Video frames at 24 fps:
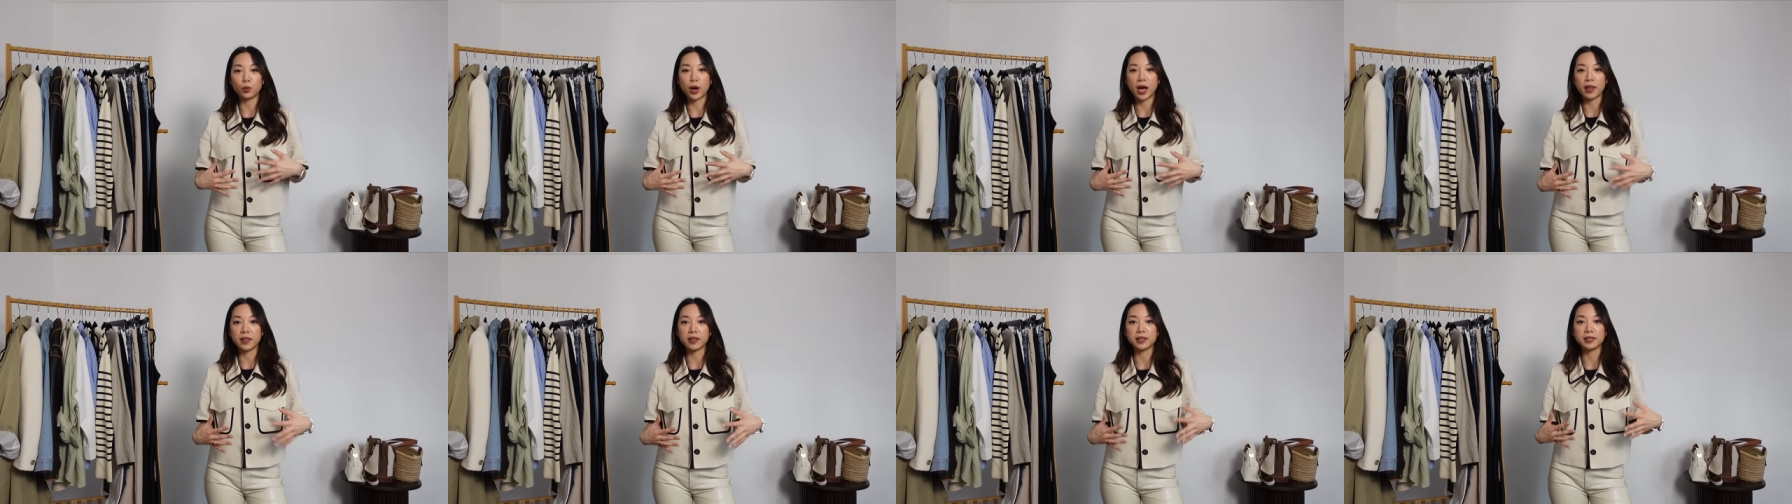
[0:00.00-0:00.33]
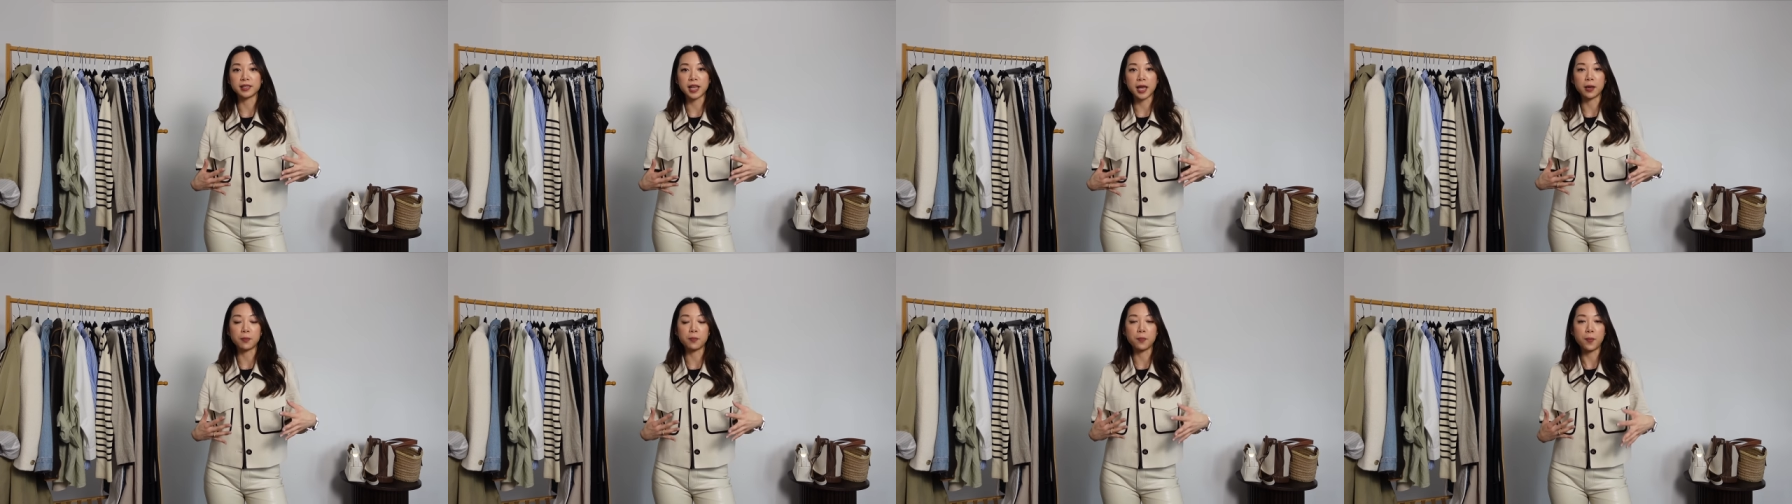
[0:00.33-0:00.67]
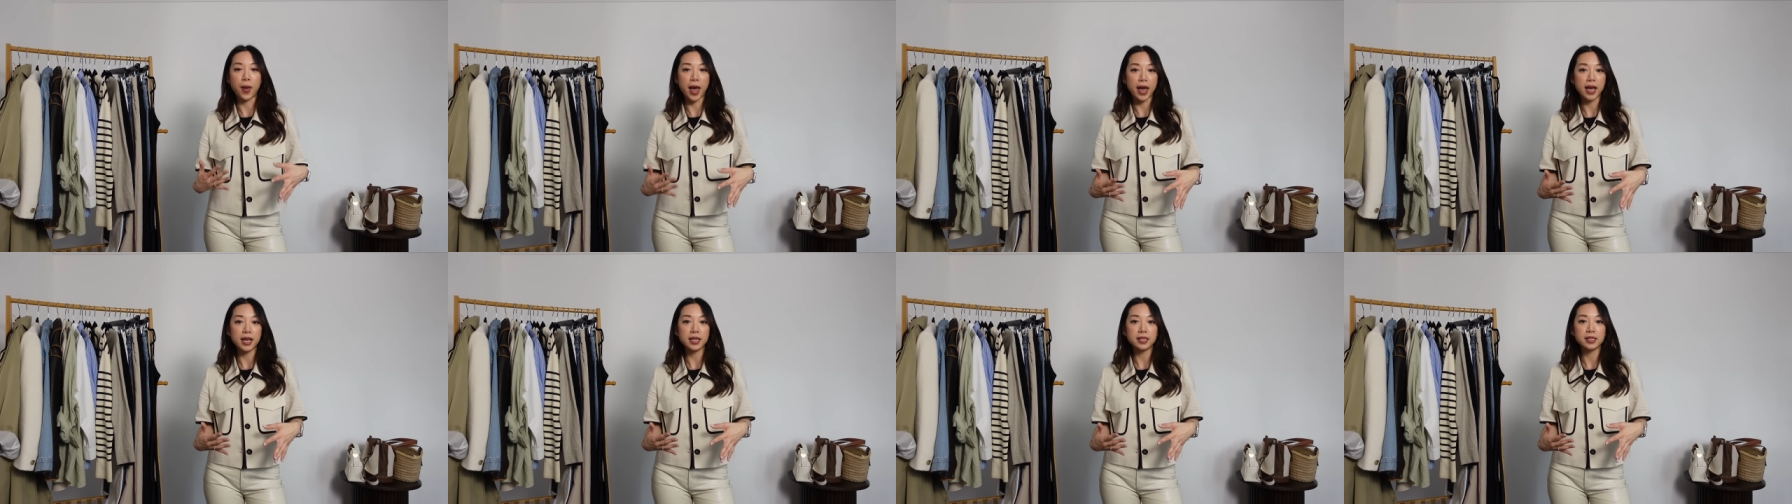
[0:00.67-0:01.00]
wear the same
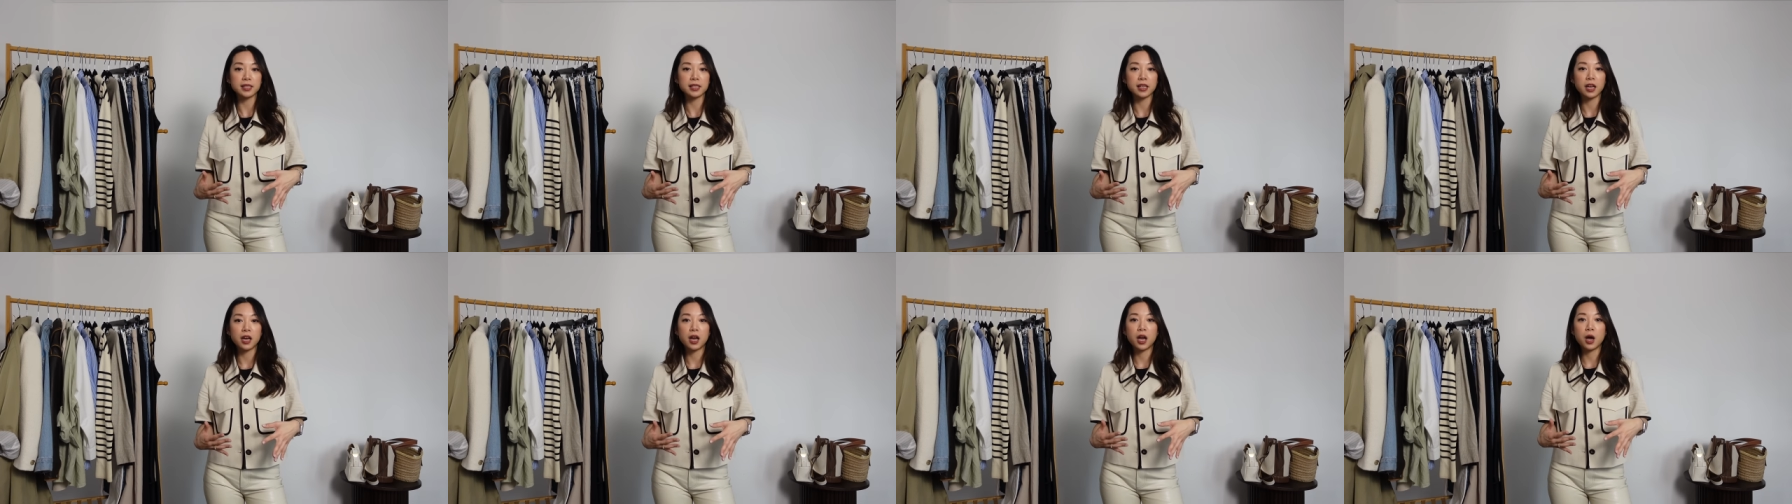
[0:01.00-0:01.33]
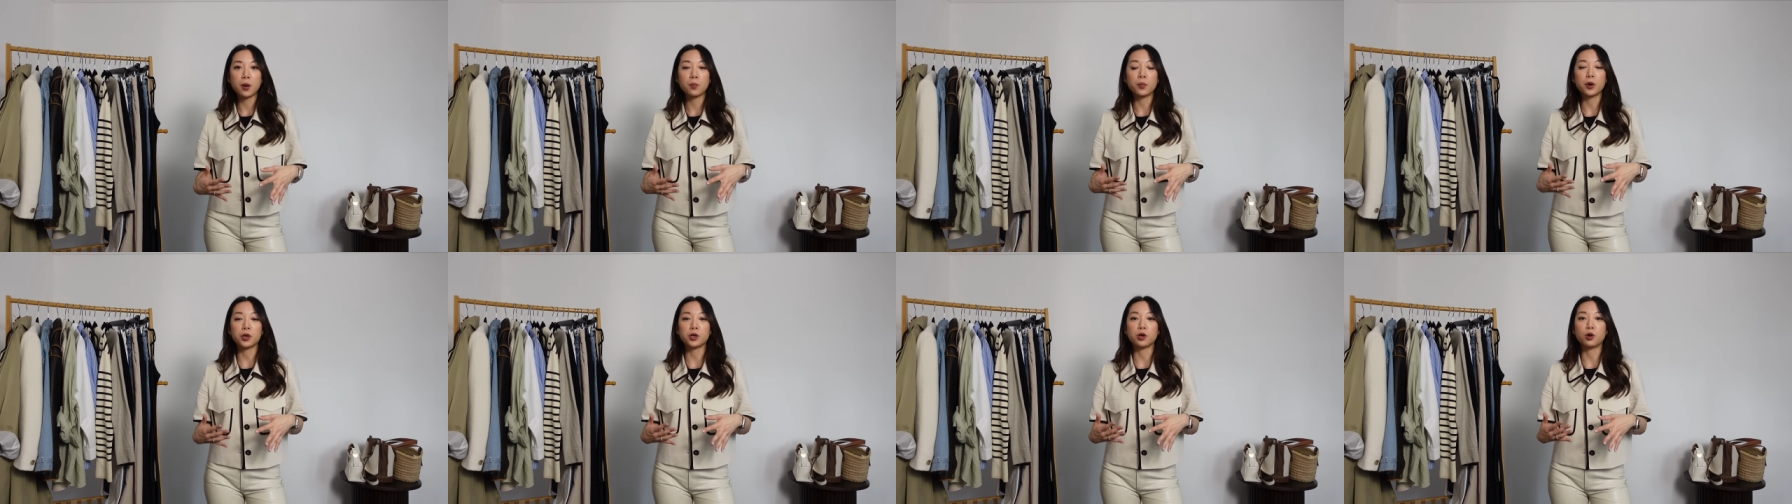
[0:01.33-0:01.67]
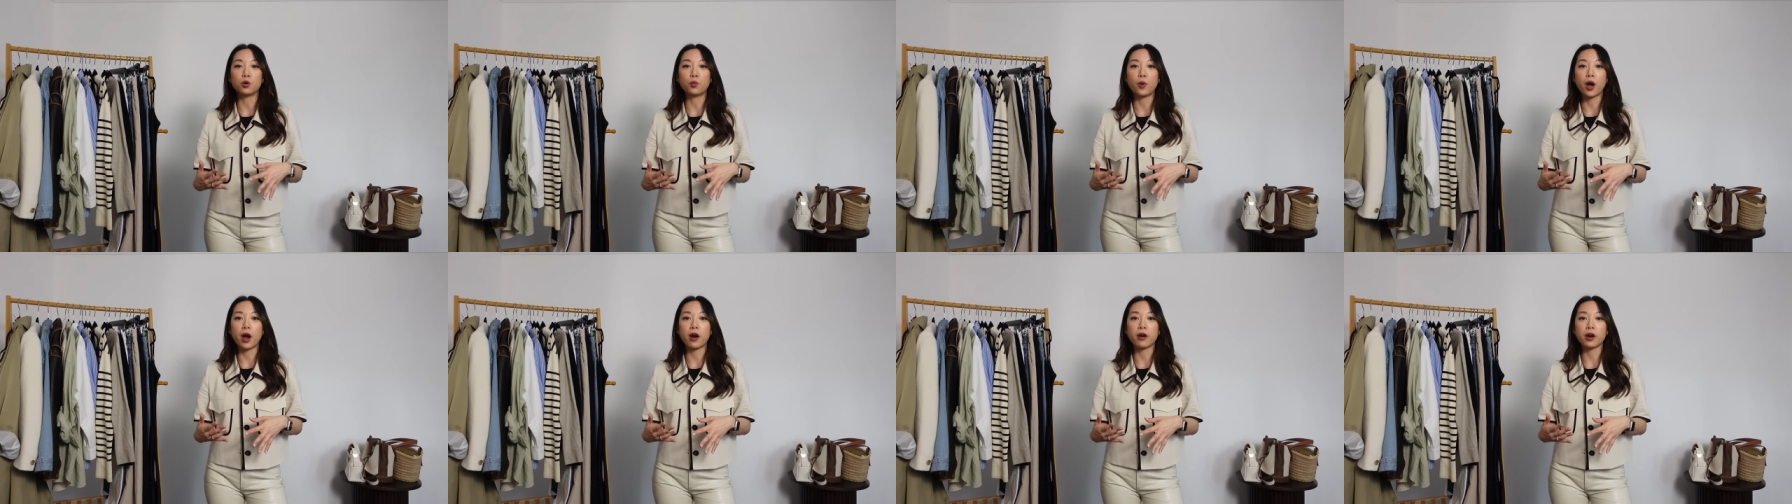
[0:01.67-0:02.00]
base, but you'll
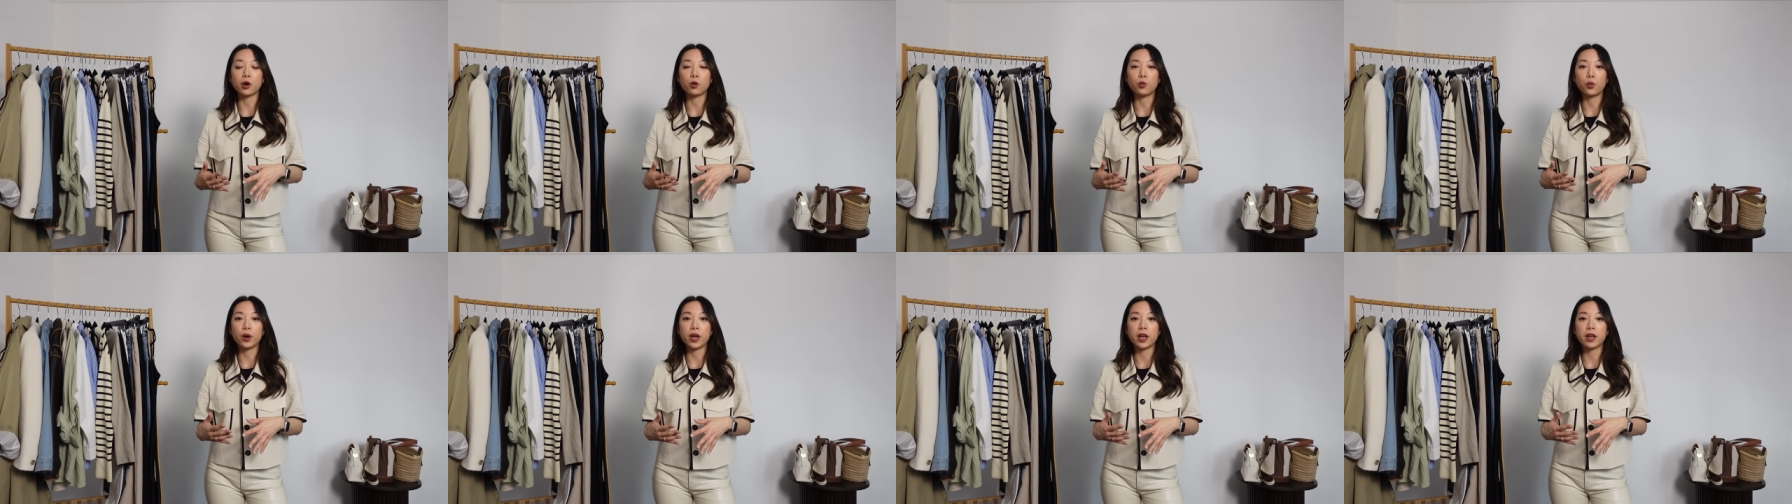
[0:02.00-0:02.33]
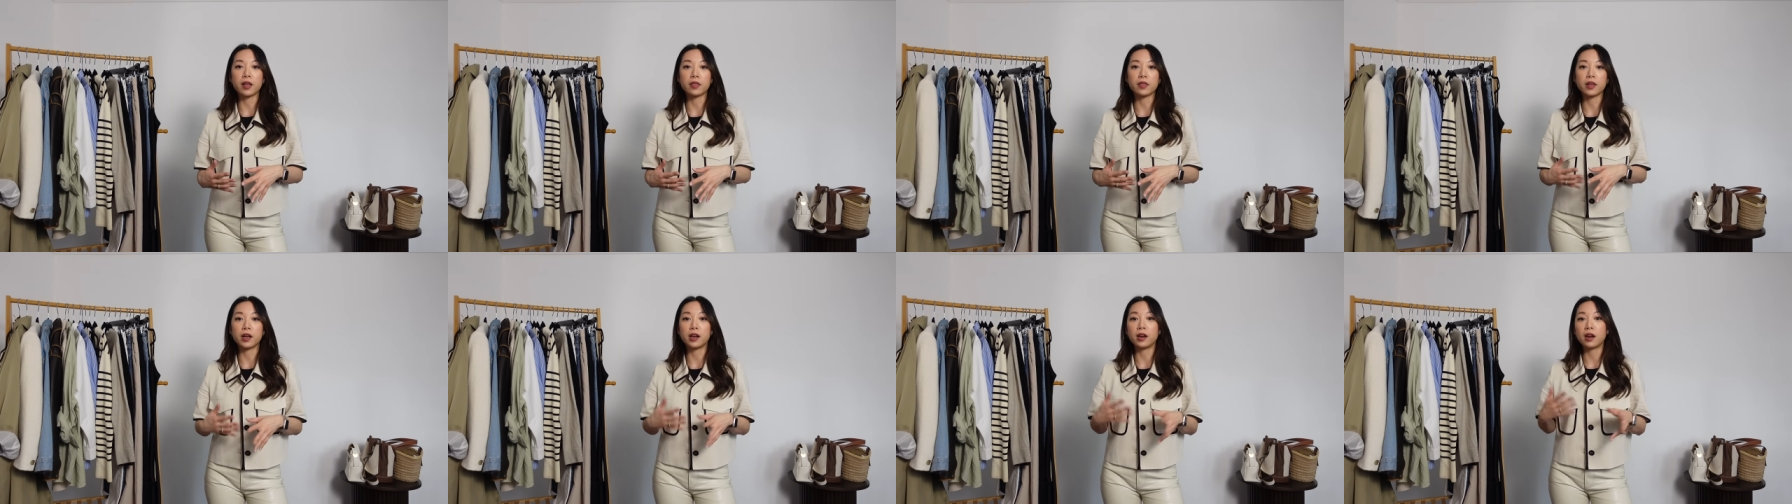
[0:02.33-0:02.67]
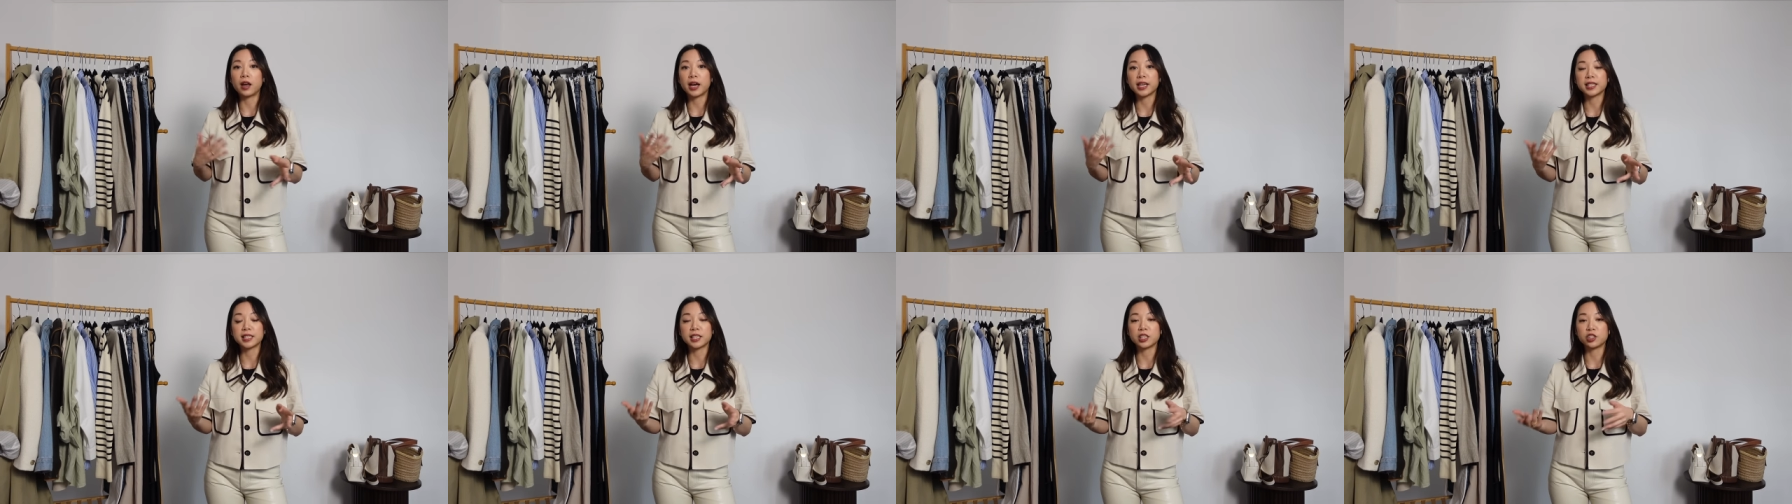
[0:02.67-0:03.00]
wear it with a
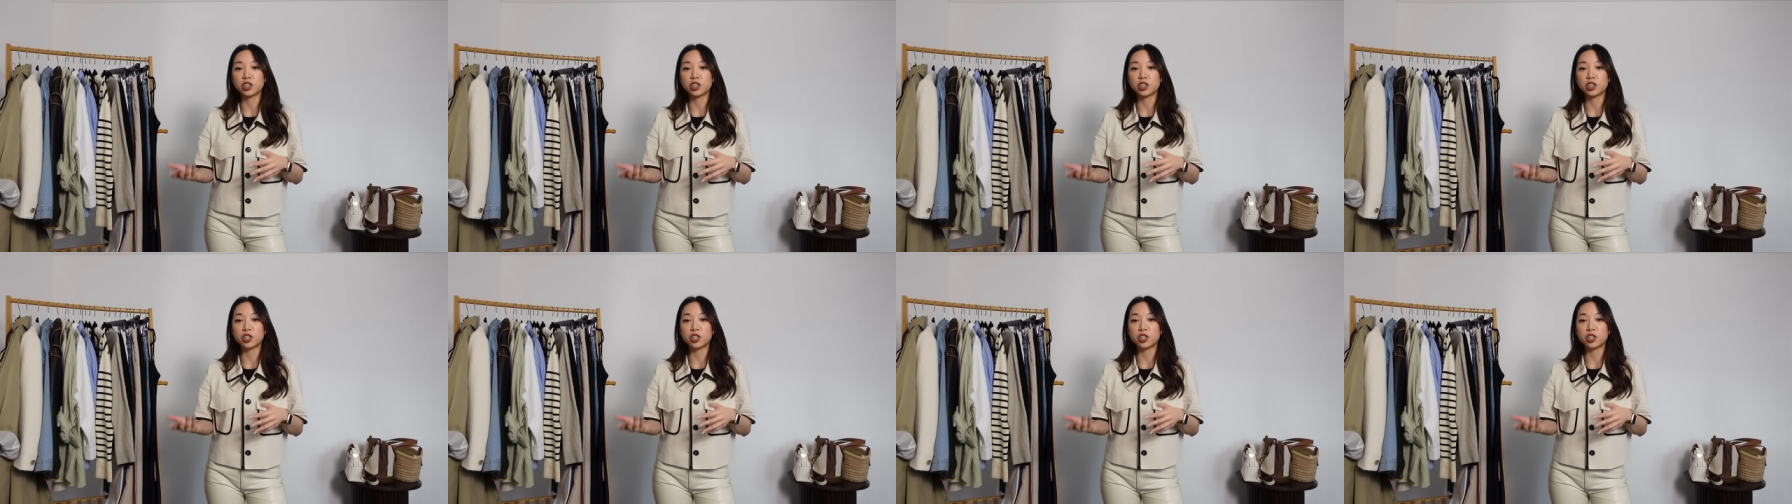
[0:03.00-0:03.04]
lighter